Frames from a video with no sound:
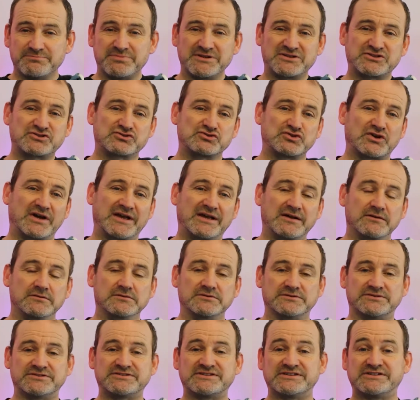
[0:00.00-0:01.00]
betrayal
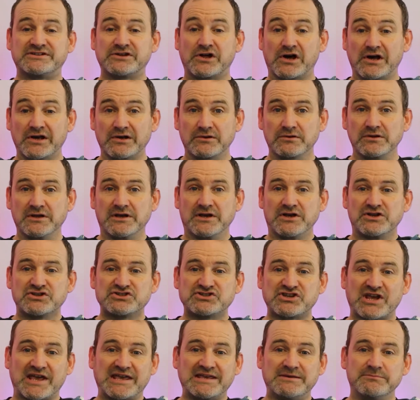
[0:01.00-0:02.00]
and denial,
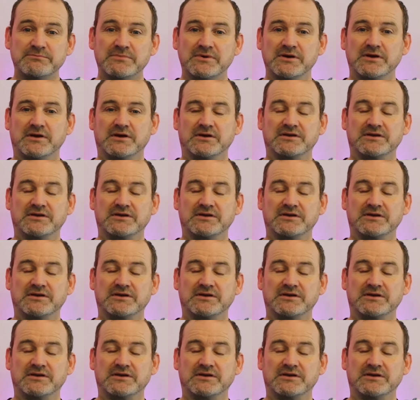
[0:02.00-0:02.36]
shame,